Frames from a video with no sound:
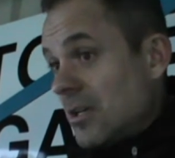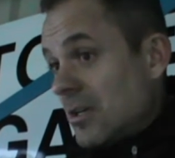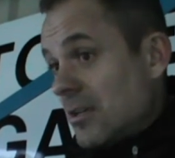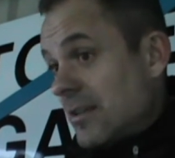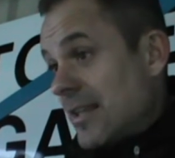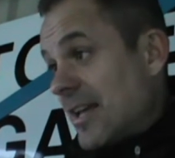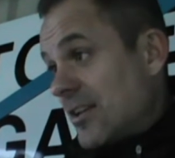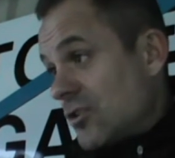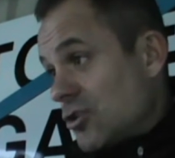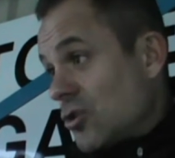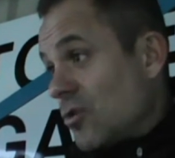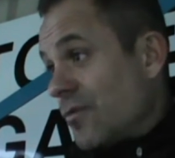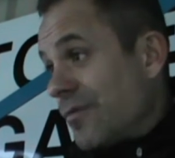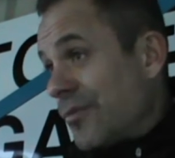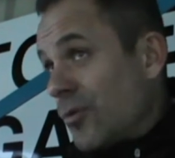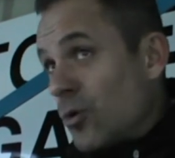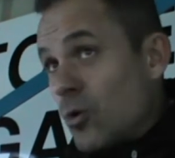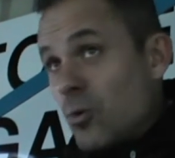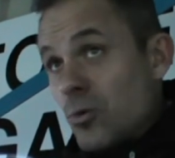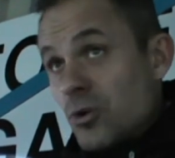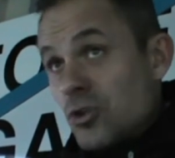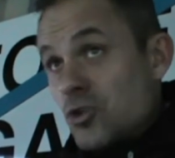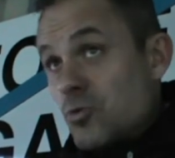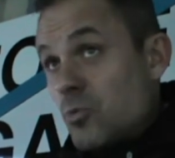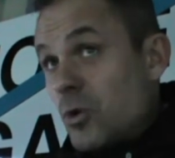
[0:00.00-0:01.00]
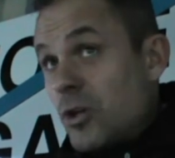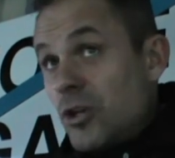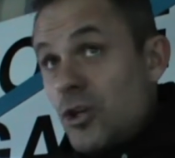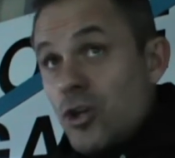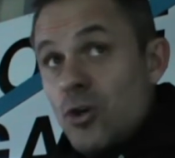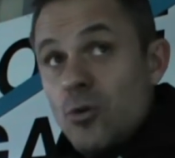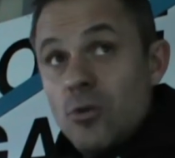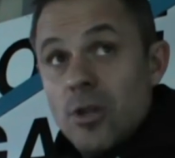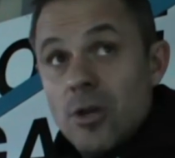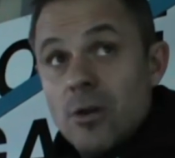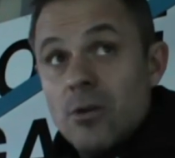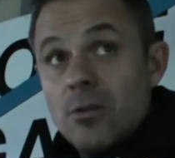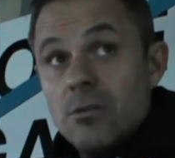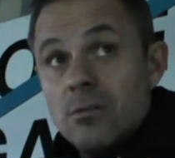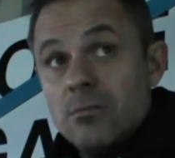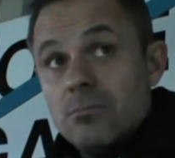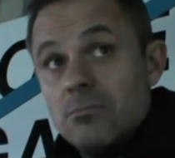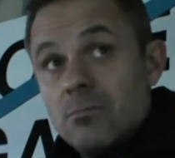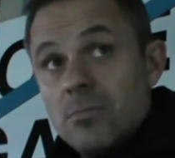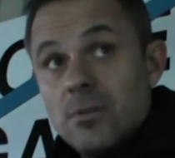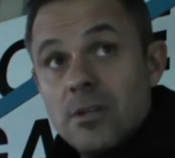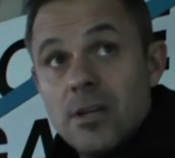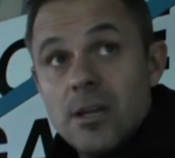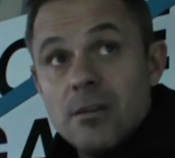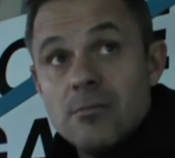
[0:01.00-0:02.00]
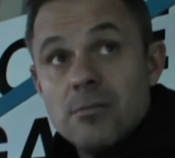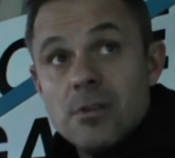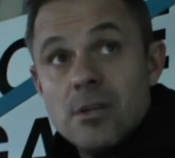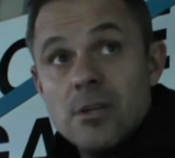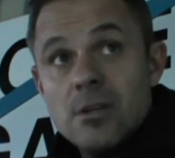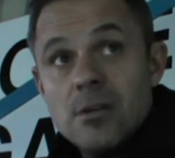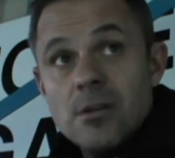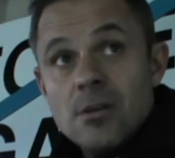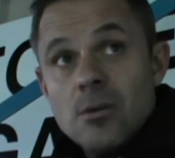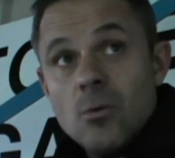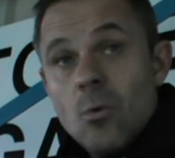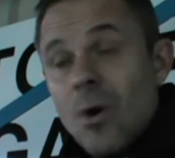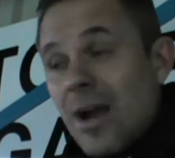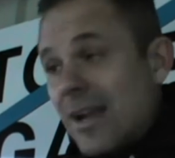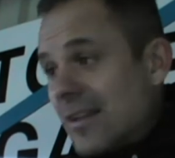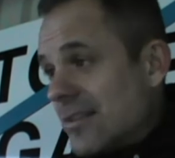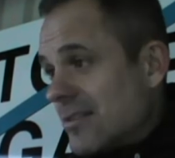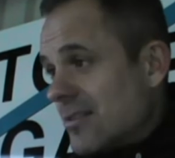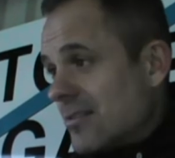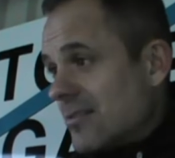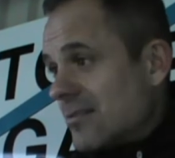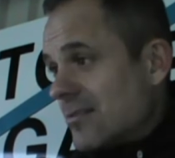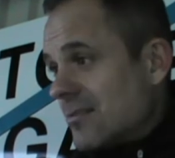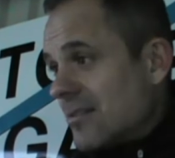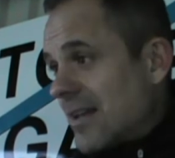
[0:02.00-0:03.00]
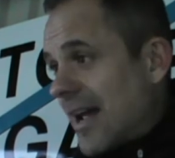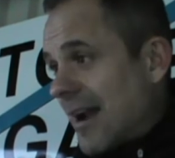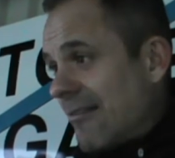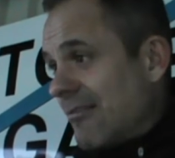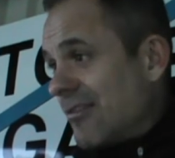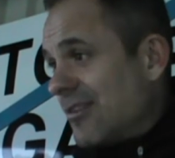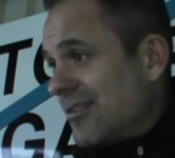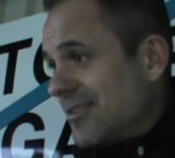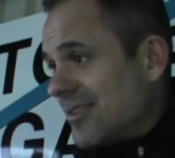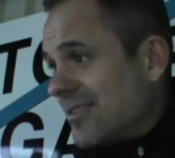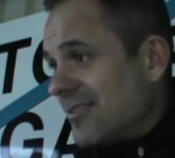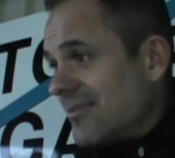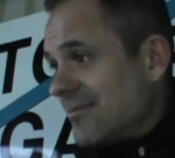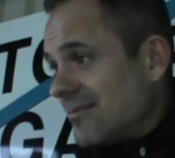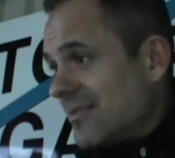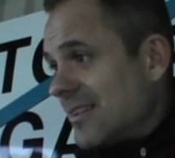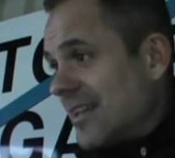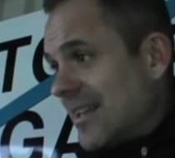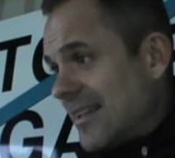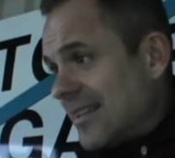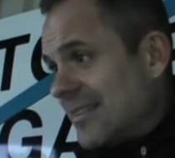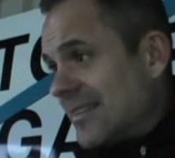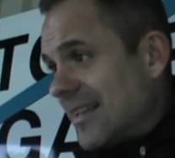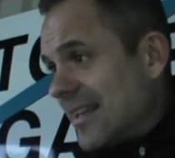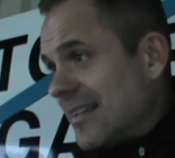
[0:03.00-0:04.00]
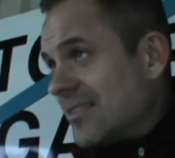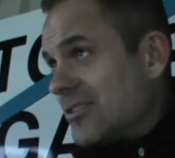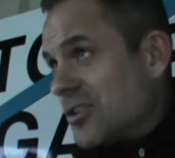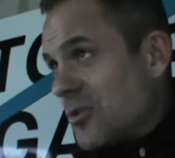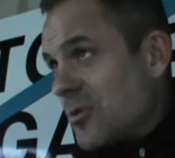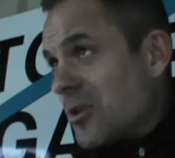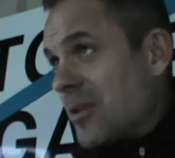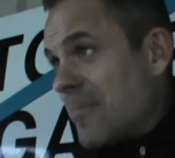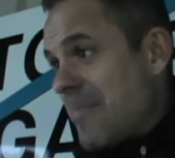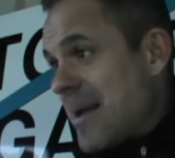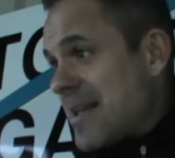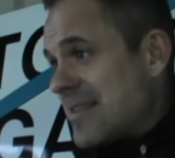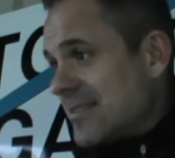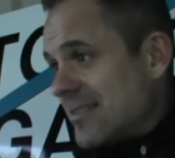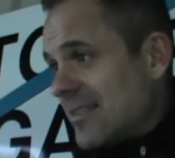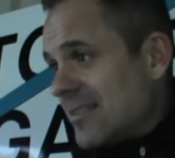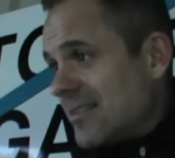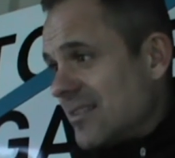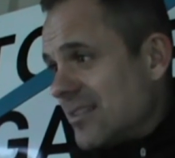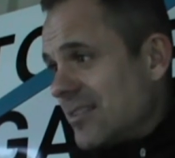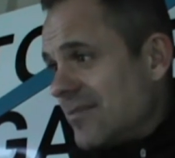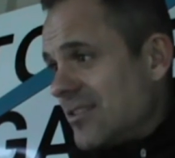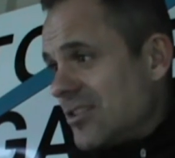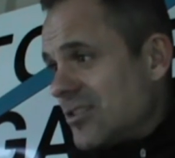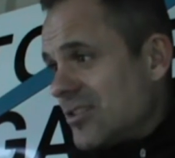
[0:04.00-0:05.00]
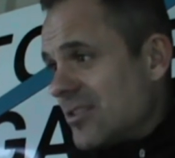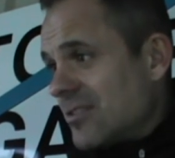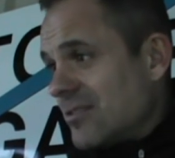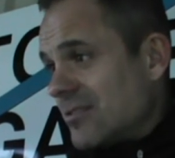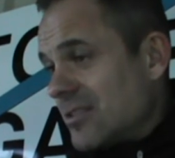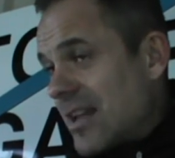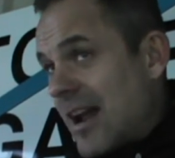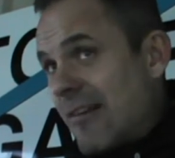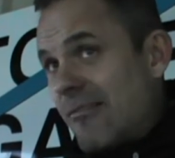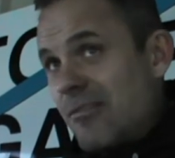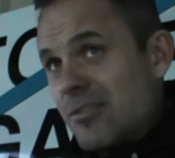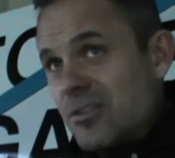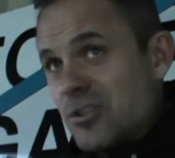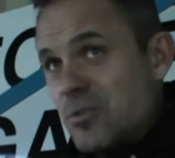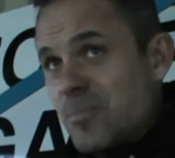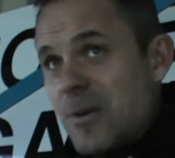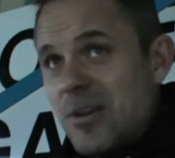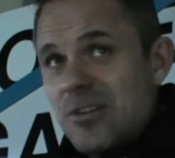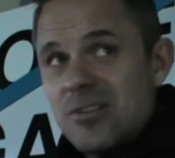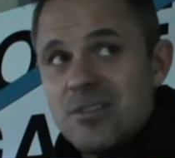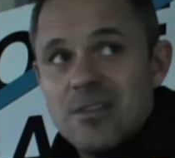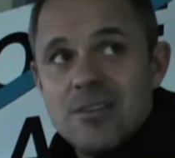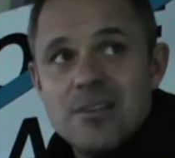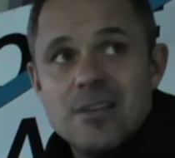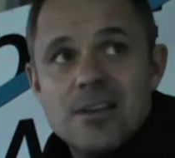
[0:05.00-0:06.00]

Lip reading: They're 2 forwards. We knew that, you know, Waite and Harrod, they're 2 of the best in the division, Harrod especially.